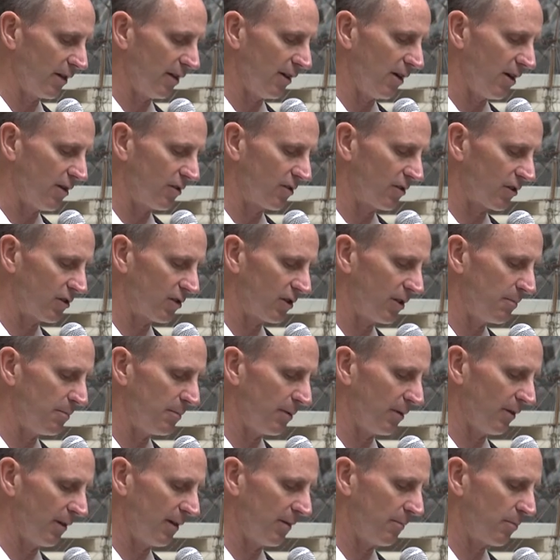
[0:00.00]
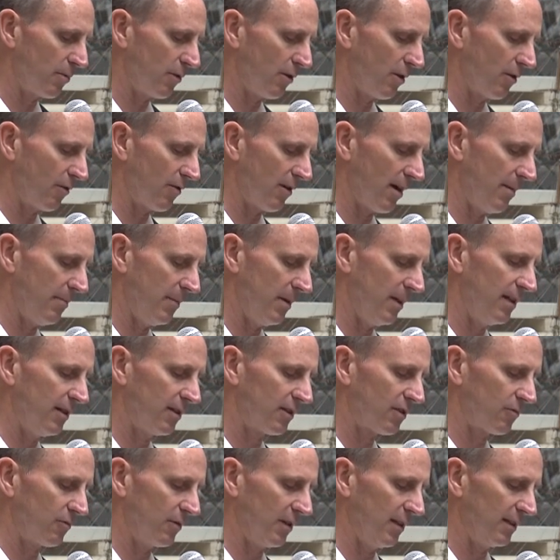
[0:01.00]
largest shipbuilding program in
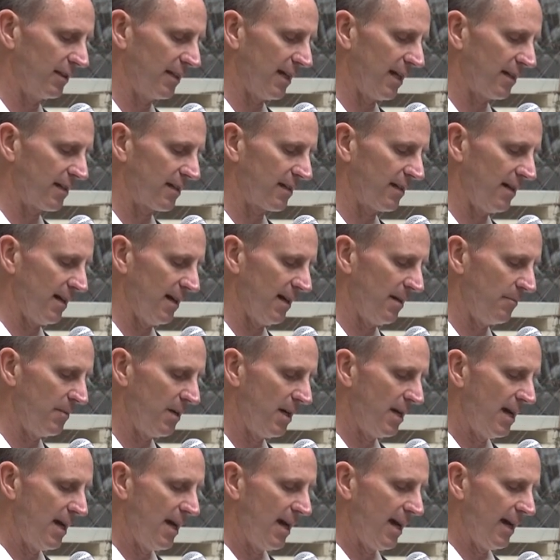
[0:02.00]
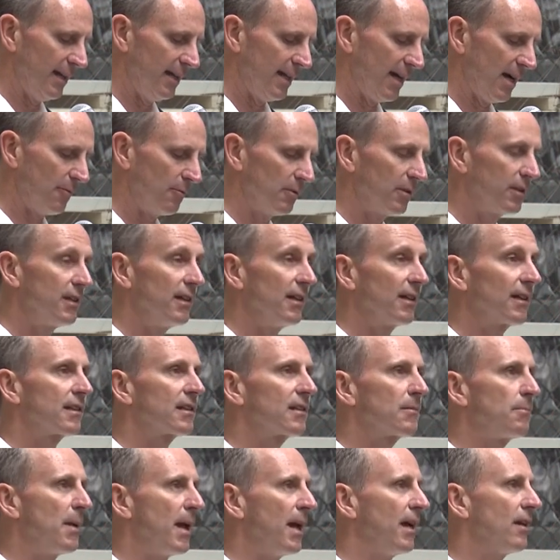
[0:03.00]
history at that time, and that was the
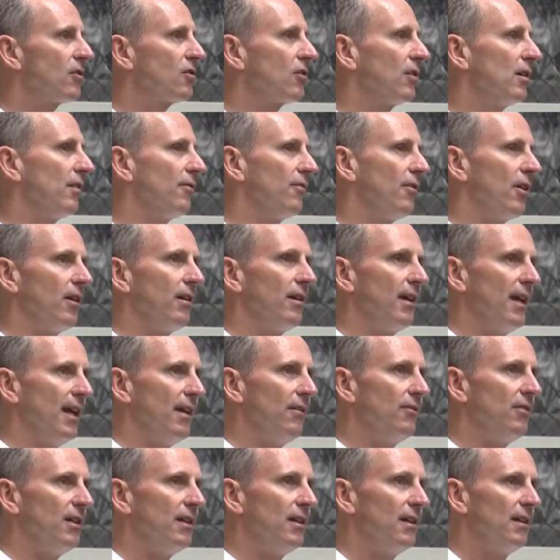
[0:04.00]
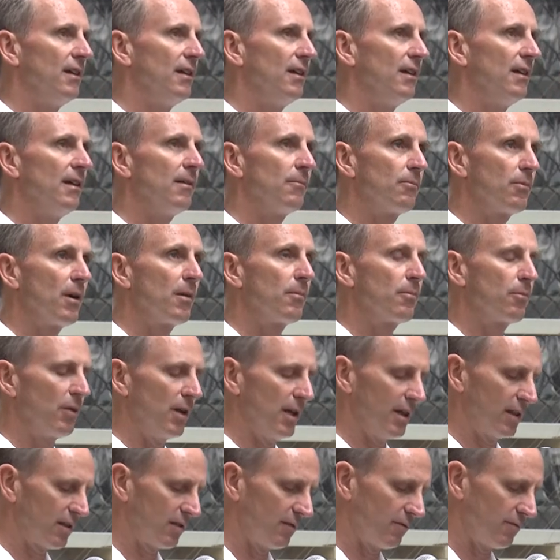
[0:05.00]
expansion of our Navy in
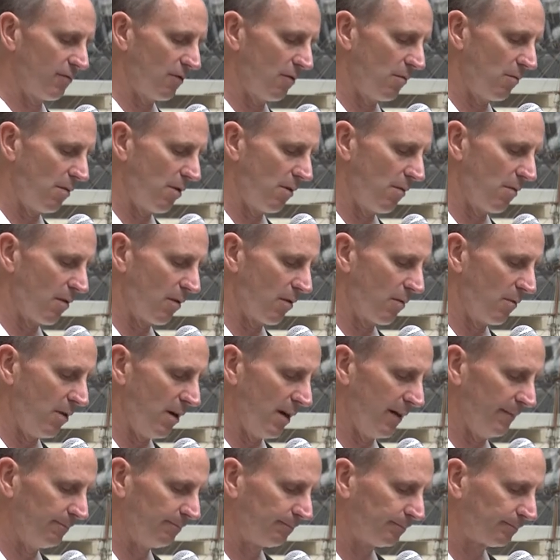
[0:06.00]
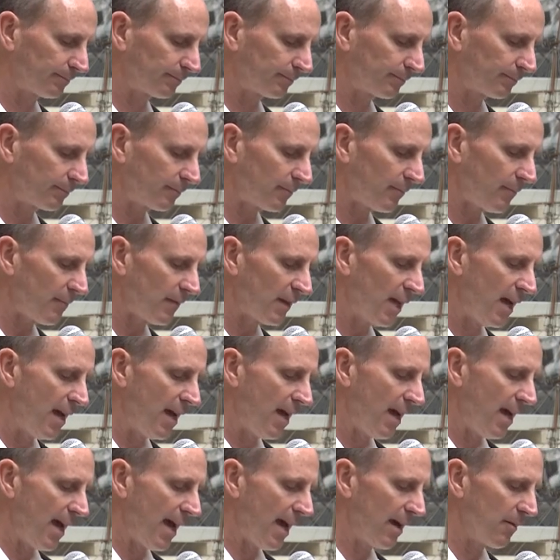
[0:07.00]
preparation for World War I.
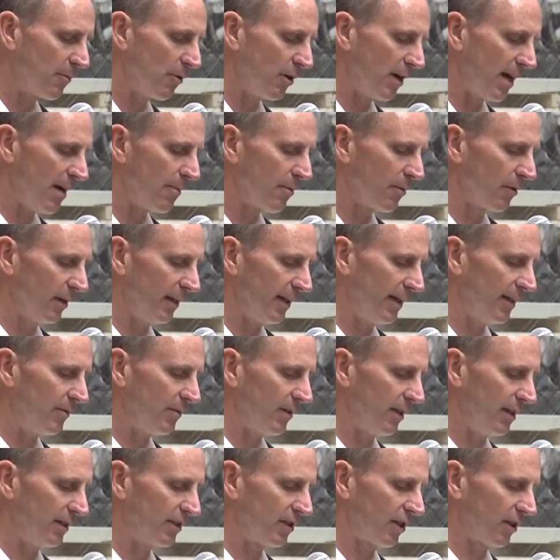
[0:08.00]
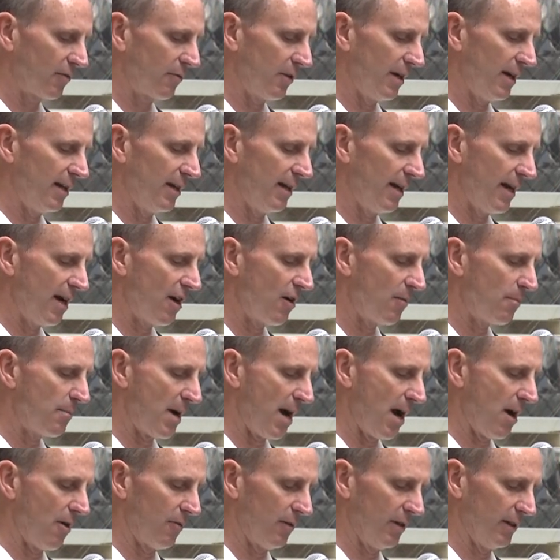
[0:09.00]
Admiral Eberle integrated air
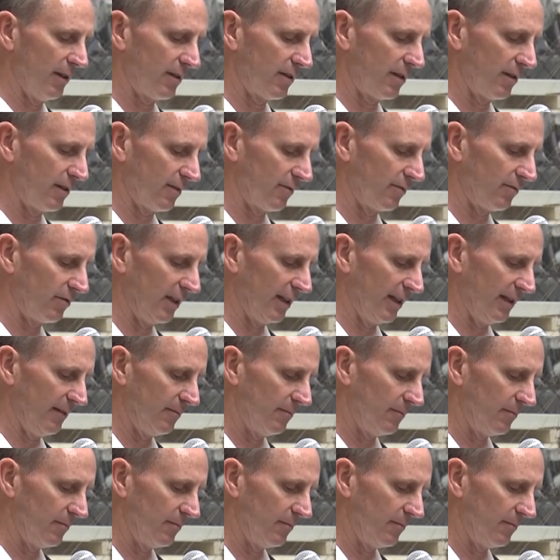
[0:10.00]
power into the fleet.